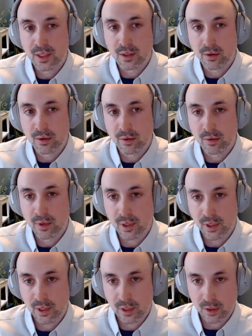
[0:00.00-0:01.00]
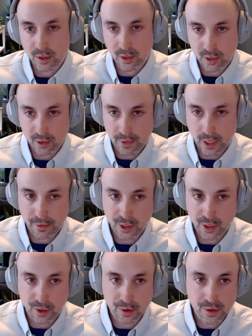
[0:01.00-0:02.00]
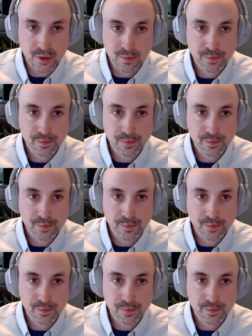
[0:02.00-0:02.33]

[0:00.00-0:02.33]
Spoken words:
to the surviving nodes.